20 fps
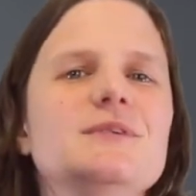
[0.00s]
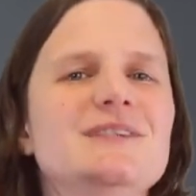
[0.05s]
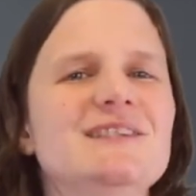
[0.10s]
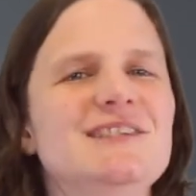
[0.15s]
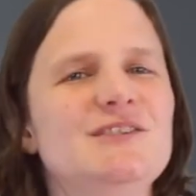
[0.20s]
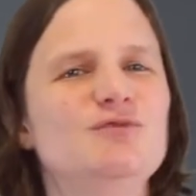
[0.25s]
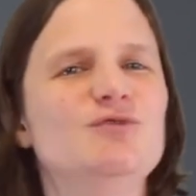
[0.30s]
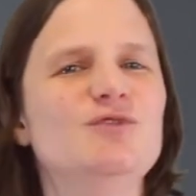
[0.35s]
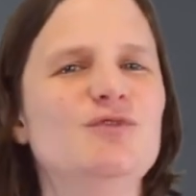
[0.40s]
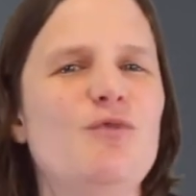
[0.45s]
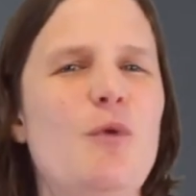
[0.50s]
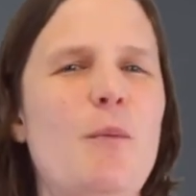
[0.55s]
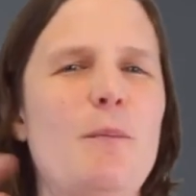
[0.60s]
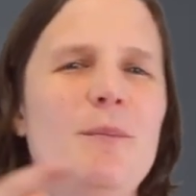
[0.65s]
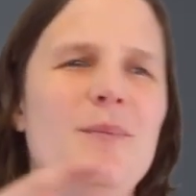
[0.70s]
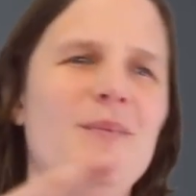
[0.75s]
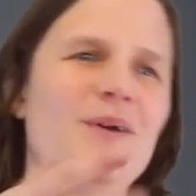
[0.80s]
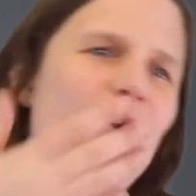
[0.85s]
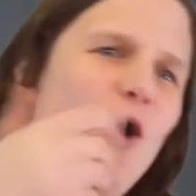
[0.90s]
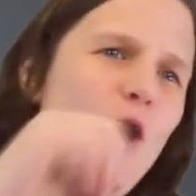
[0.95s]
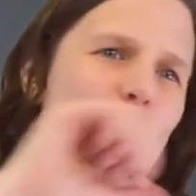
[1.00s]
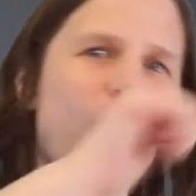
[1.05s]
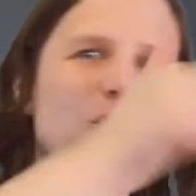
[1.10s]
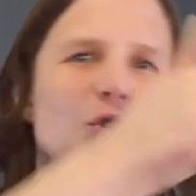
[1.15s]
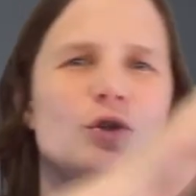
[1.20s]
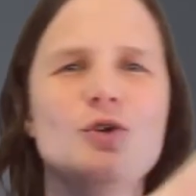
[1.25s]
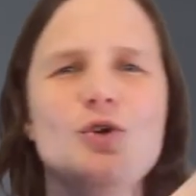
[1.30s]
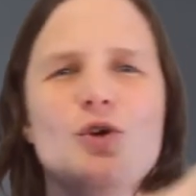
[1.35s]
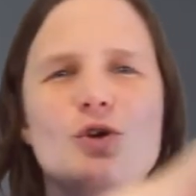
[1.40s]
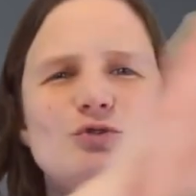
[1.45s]
using gesture,
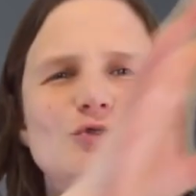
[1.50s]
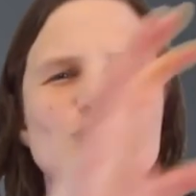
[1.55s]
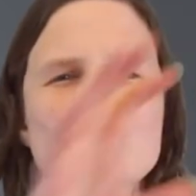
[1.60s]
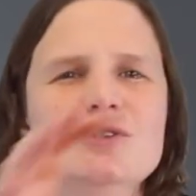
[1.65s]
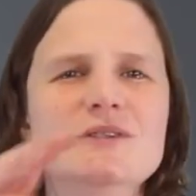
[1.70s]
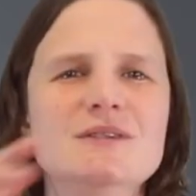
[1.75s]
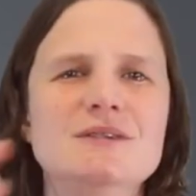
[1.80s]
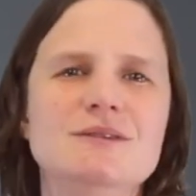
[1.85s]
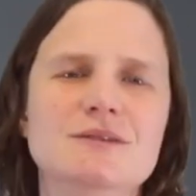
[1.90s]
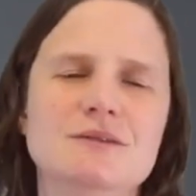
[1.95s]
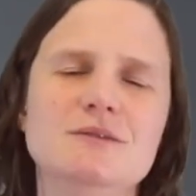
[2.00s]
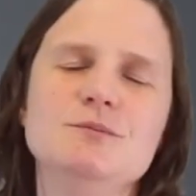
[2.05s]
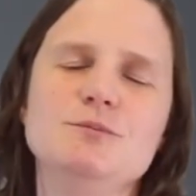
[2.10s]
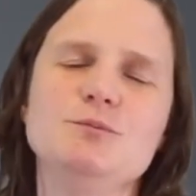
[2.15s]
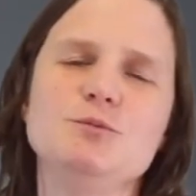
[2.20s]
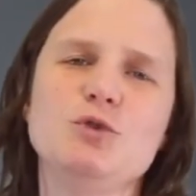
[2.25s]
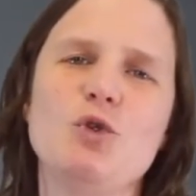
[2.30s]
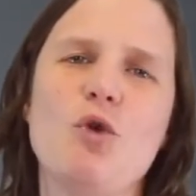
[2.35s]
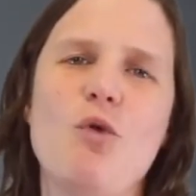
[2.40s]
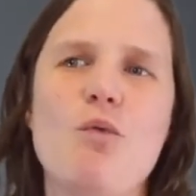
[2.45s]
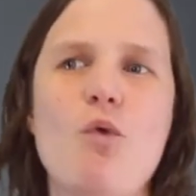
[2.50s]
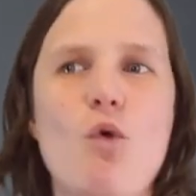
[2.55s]
even hearing people.